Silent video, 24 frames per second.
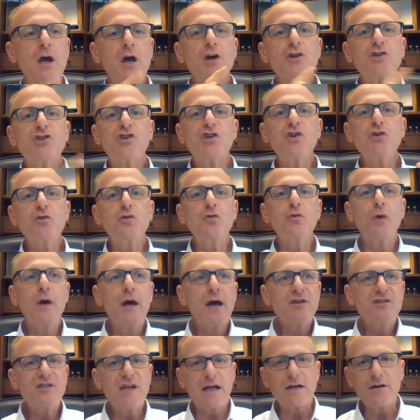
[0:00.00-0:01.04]
2,
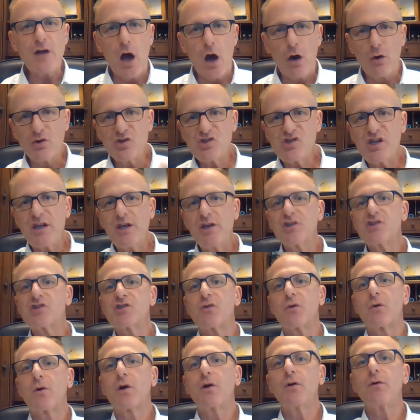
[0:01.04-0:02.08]
technology
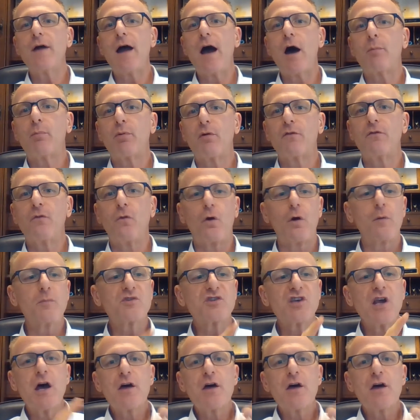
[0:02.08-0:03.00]
historically outperforms.